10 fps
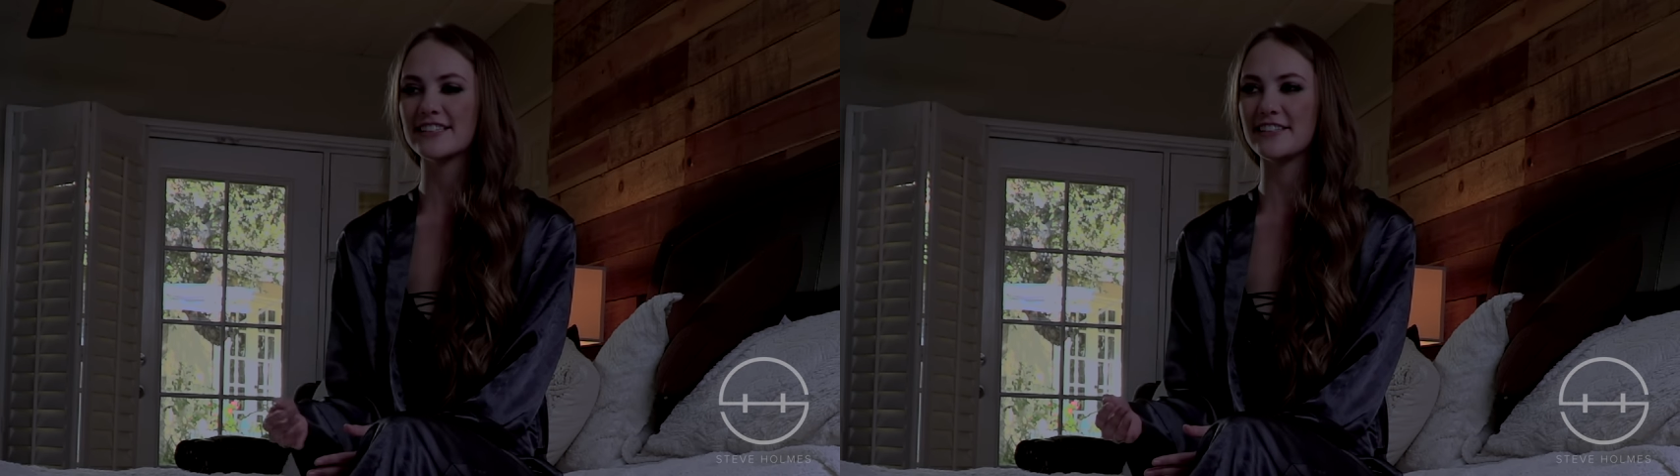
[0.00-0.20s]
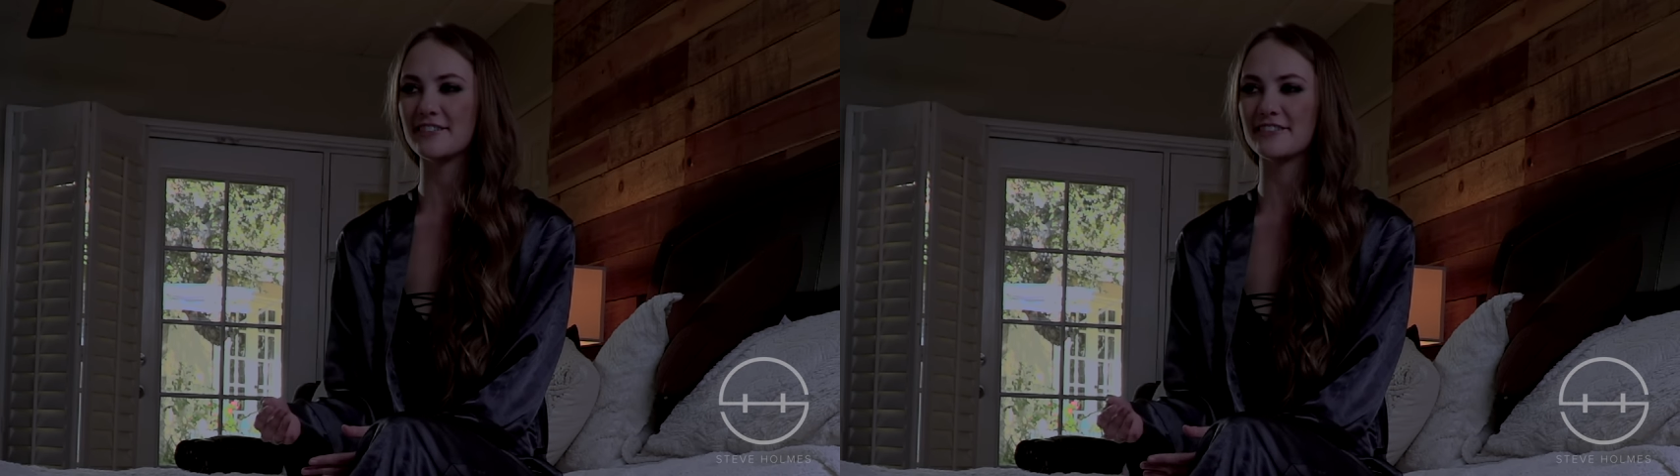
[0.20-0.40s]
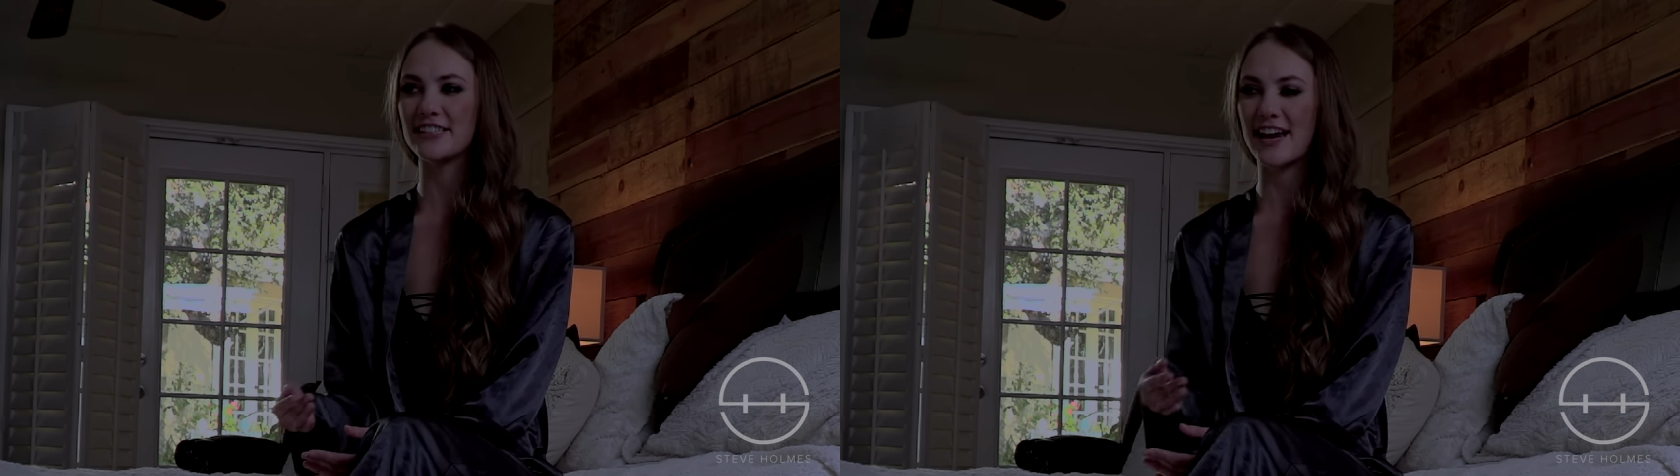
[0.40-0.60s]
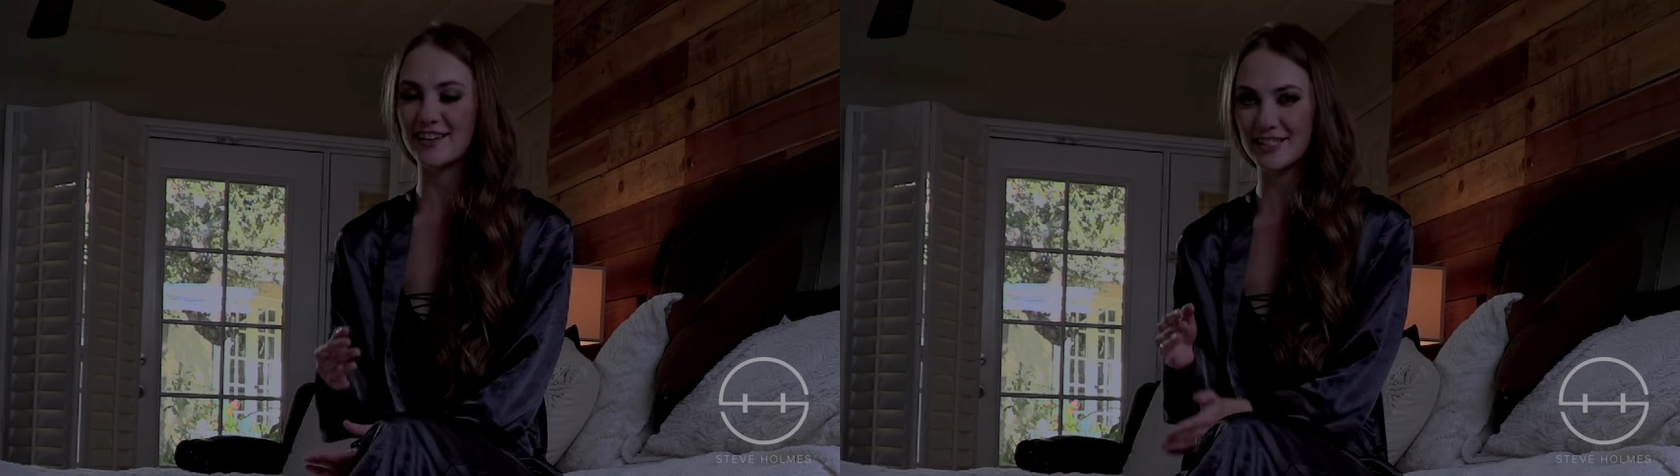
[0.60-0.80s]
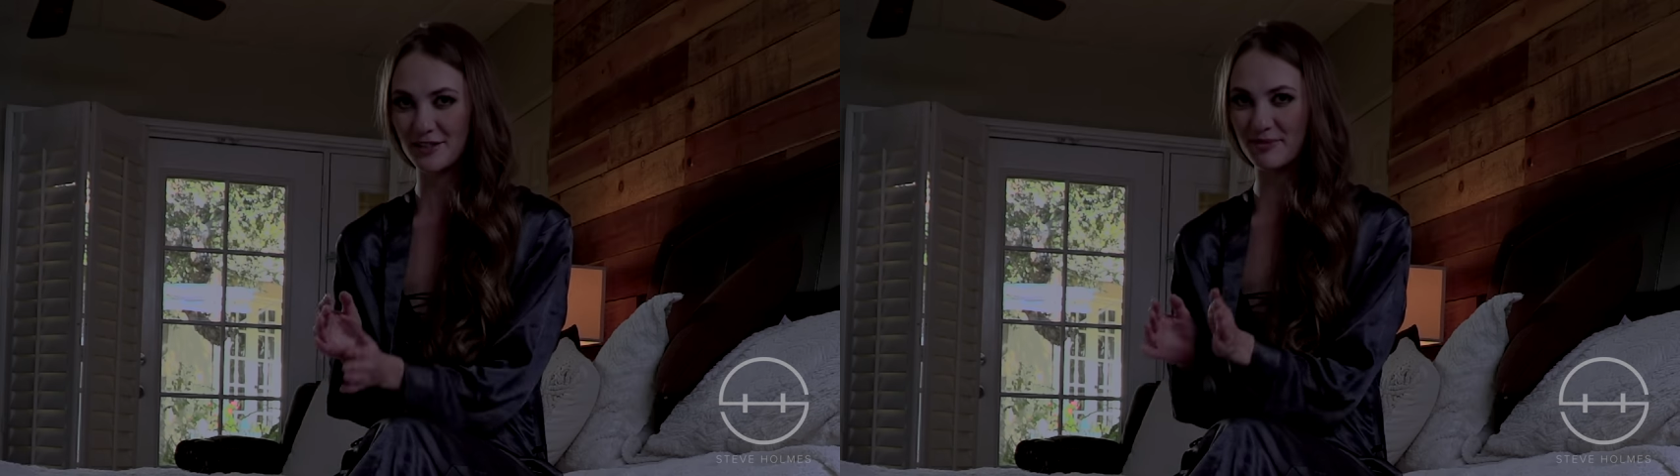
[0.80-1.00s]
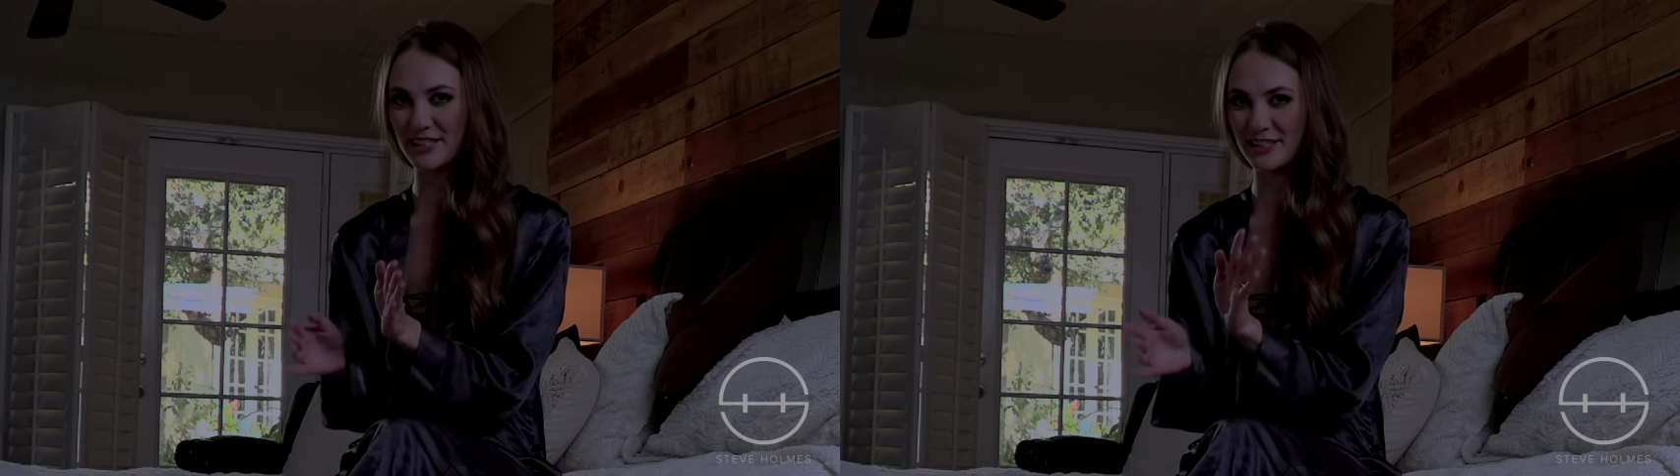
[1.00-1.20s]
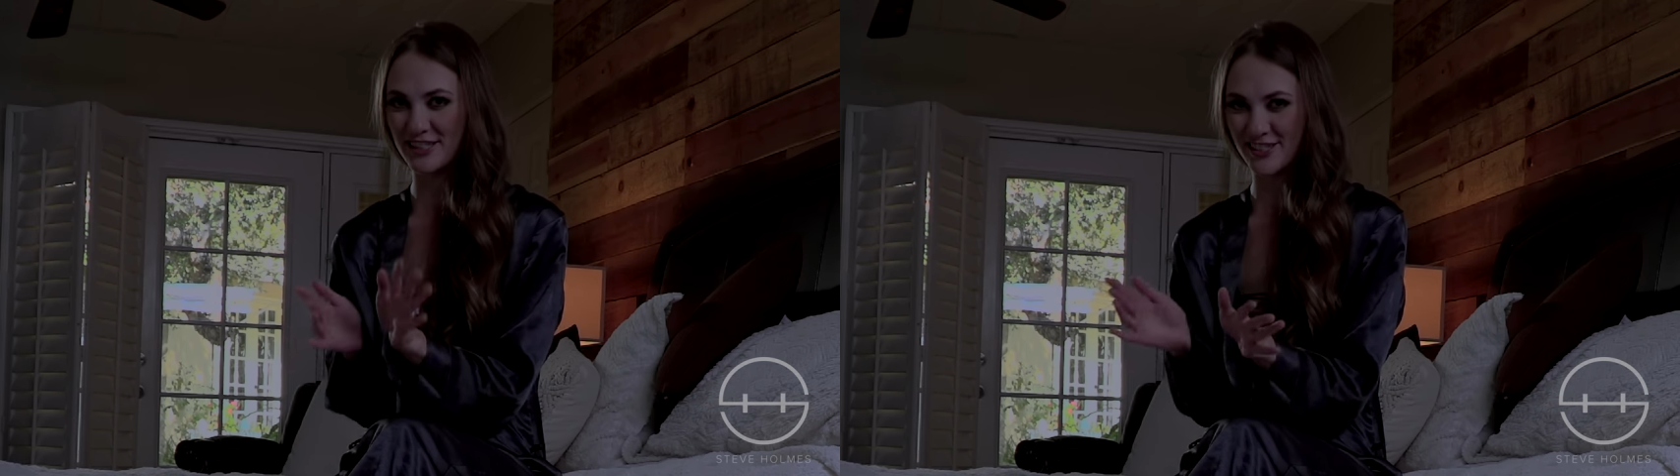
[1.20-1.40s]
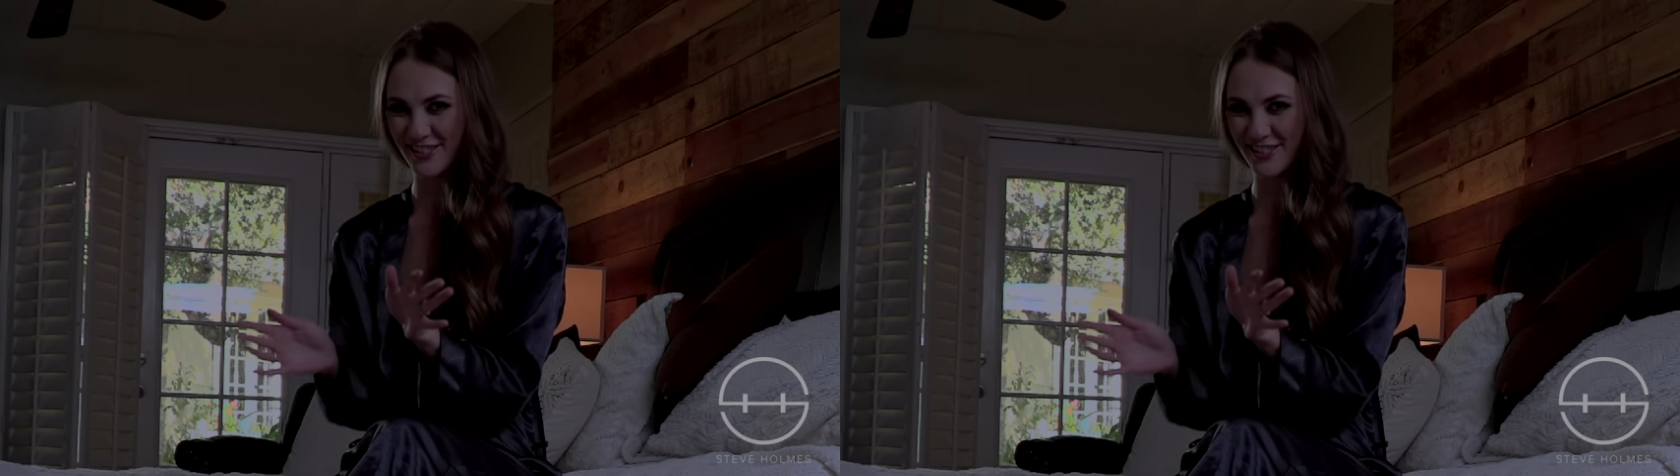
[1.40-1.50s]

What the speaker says: you know, it has to be this